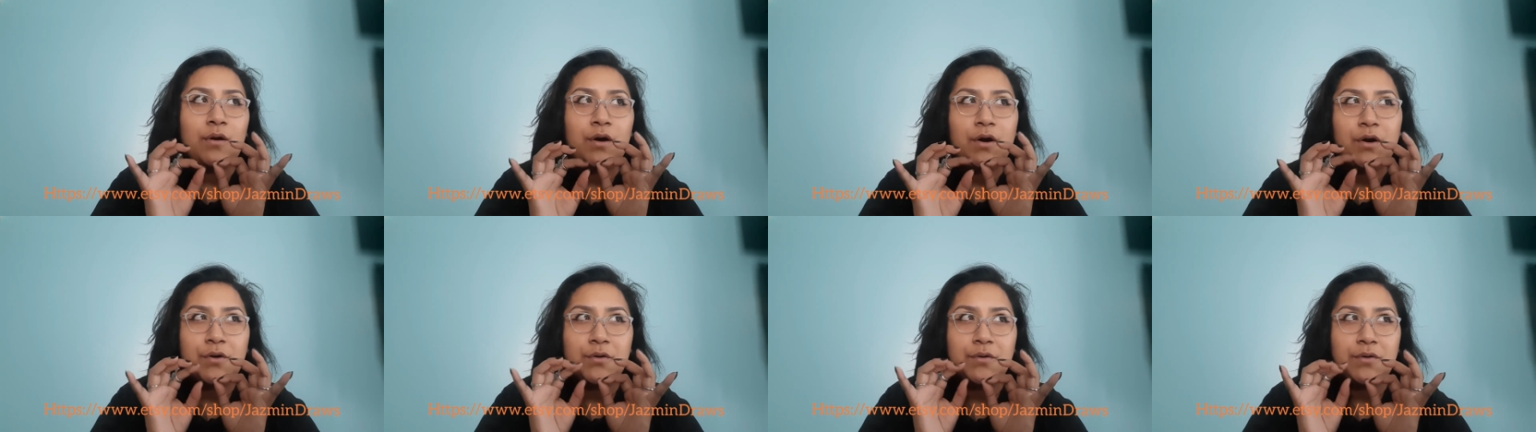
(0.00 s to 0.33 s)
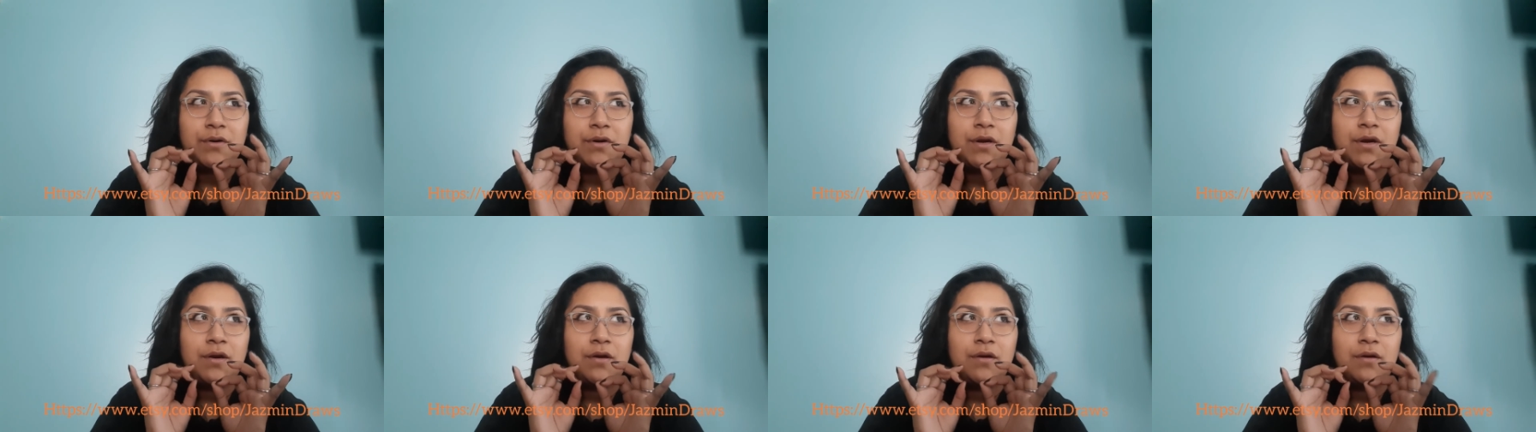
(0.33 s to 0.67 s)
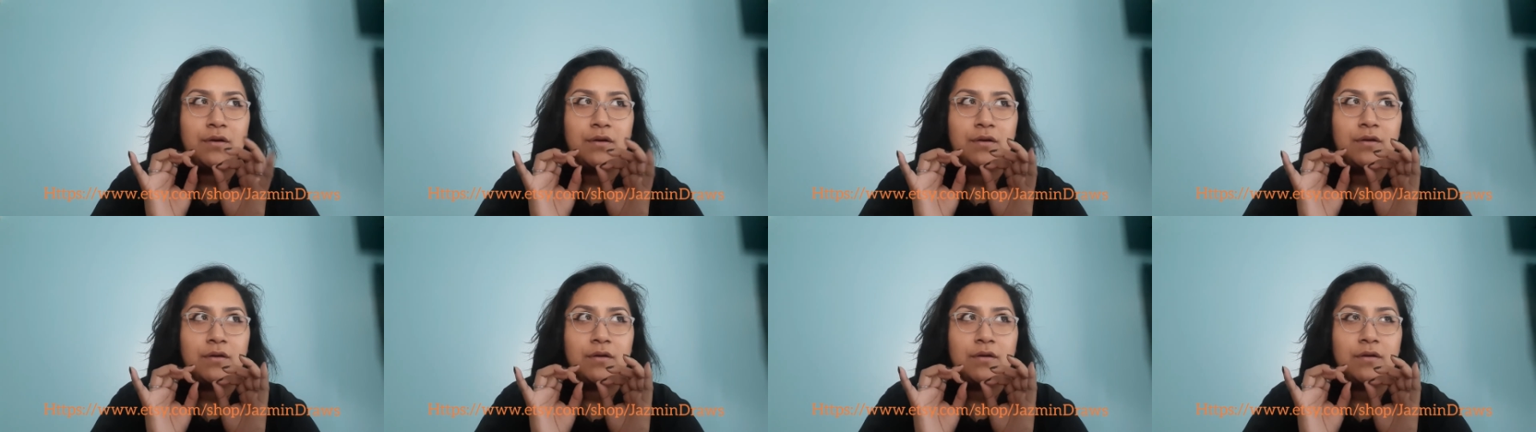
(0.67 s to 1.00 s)
or
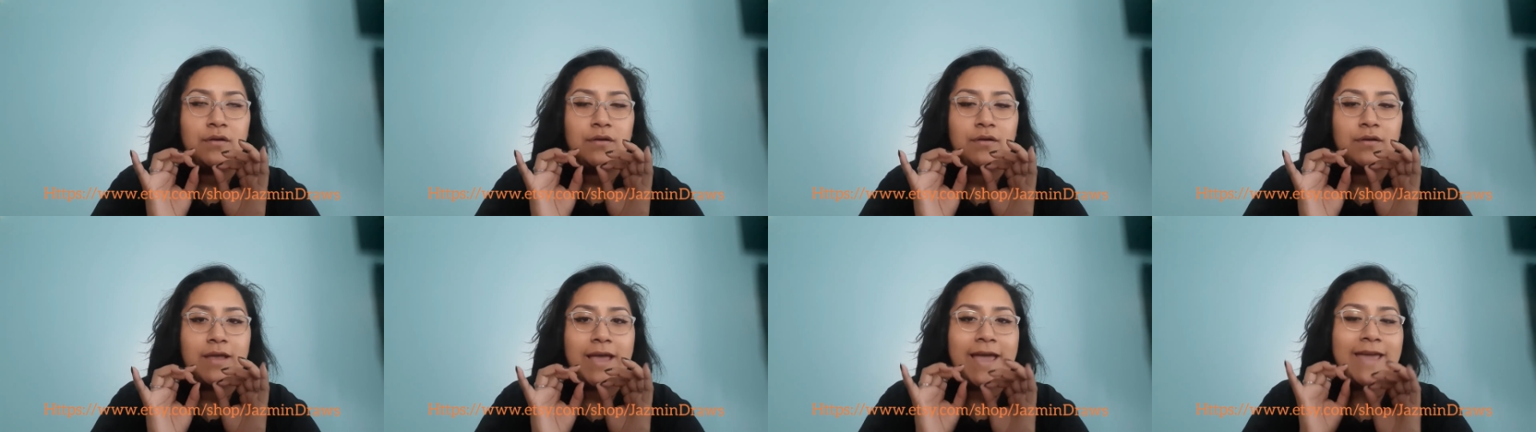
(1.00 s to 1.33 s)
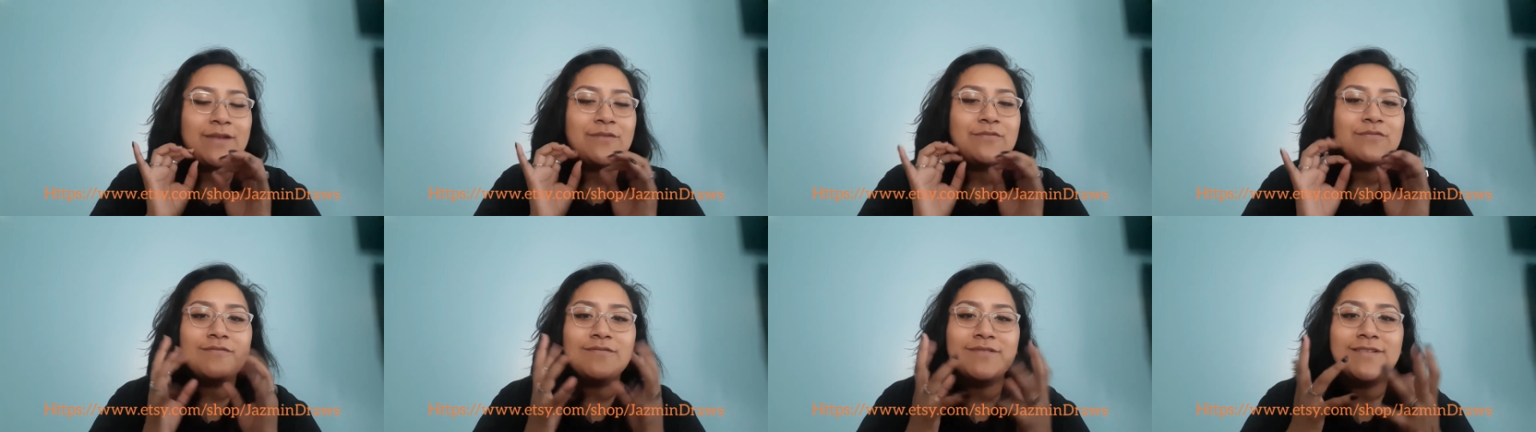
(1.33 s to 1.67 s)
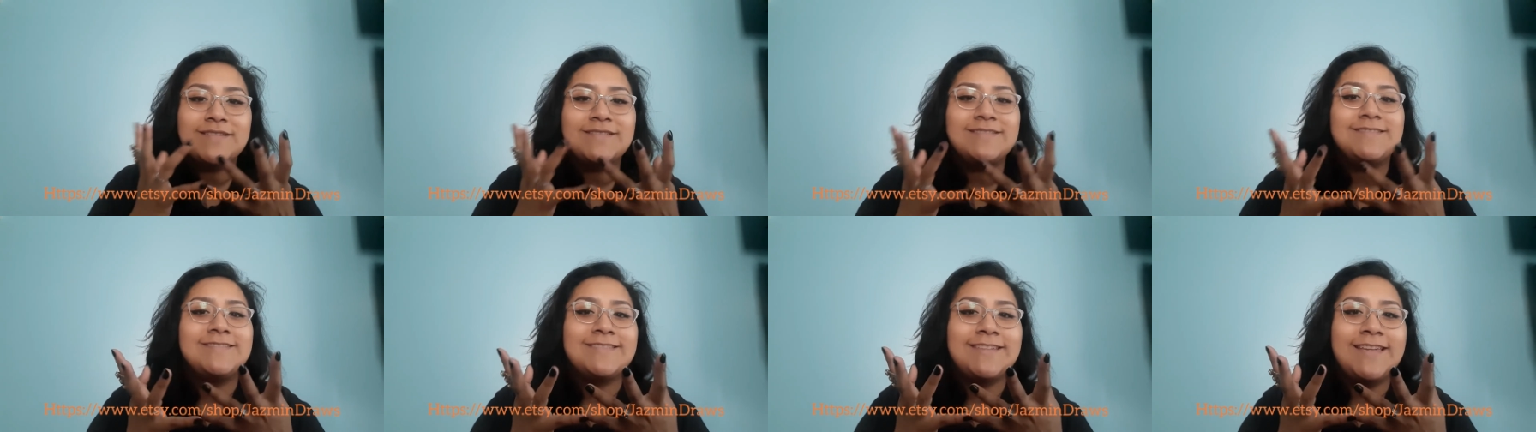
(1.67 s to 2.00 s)
I don't know how
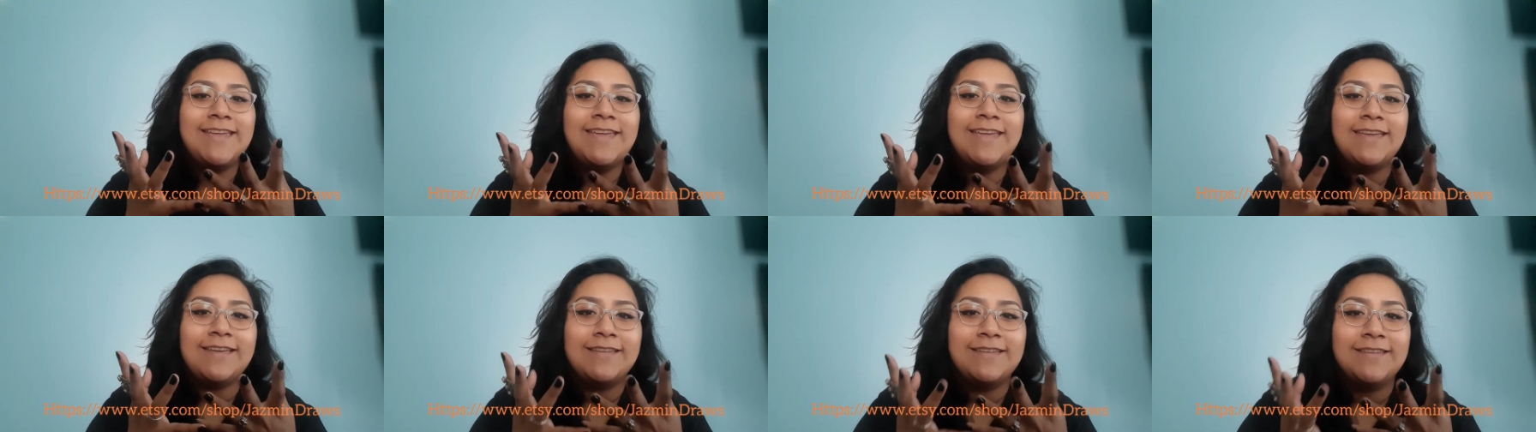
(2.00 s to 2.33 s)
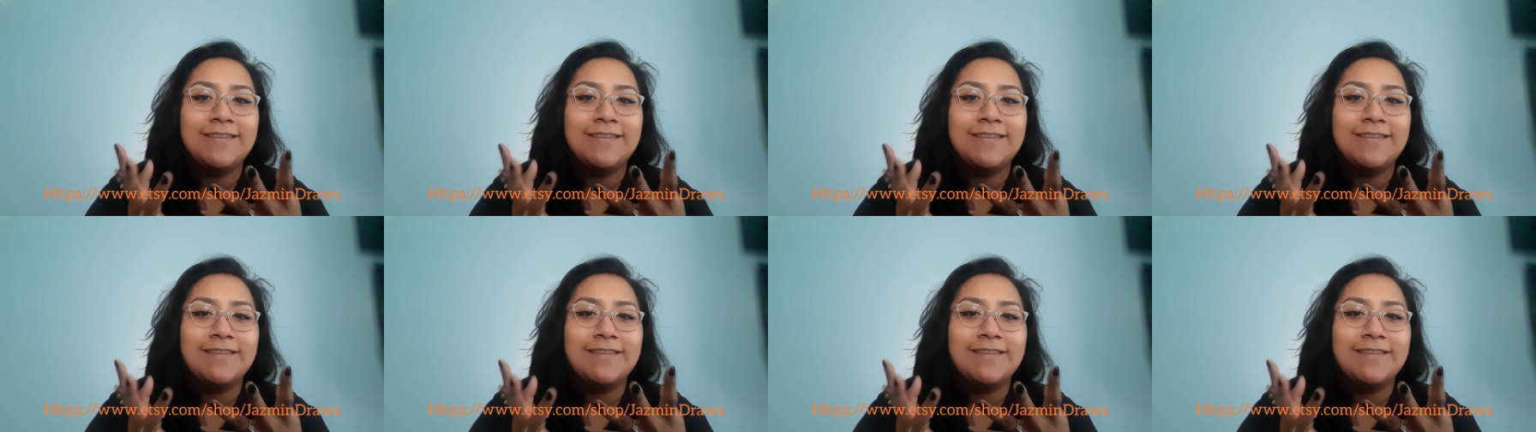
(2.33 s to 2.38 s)
to say it.